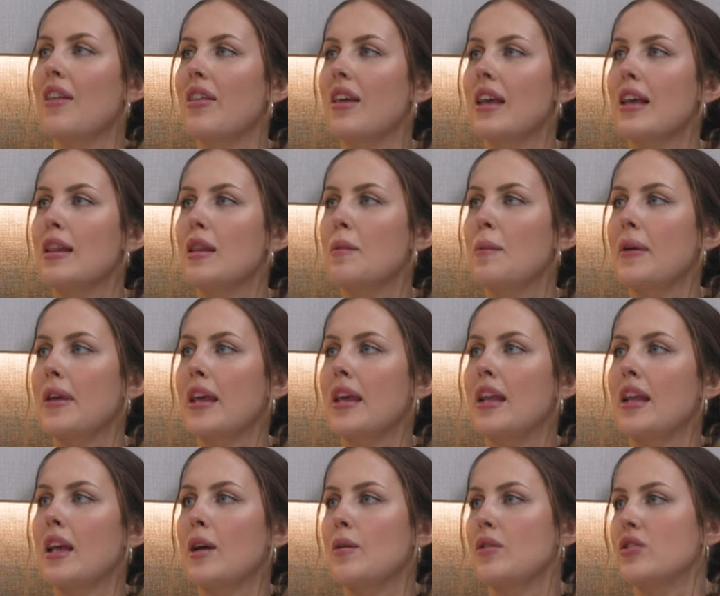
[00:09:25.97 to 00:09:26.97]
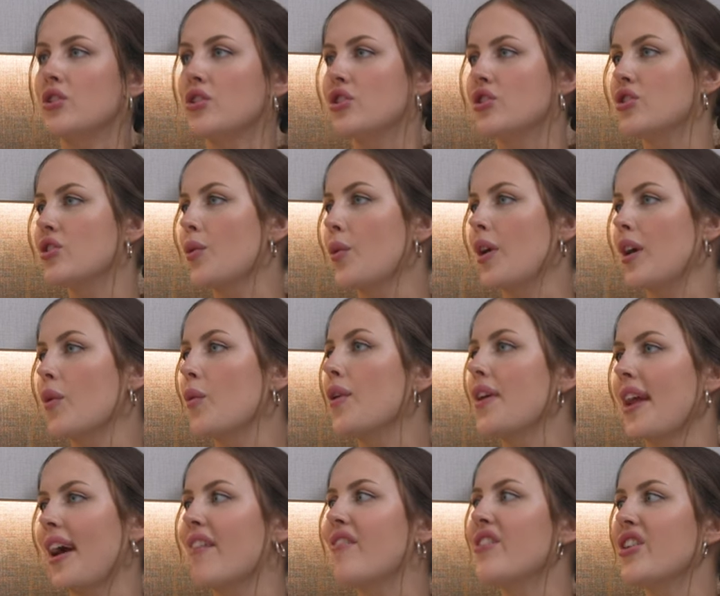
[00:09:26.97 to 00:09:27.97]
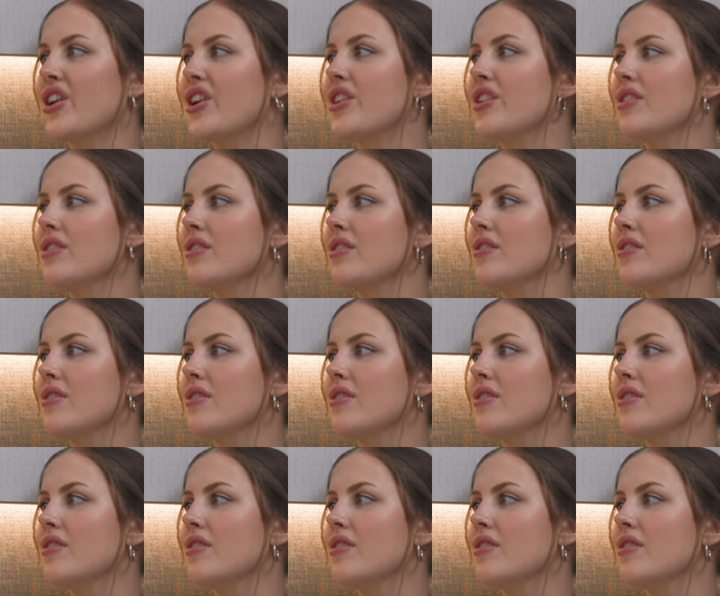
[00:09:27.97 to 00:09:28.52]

I think in the beginning I was just doing whatever.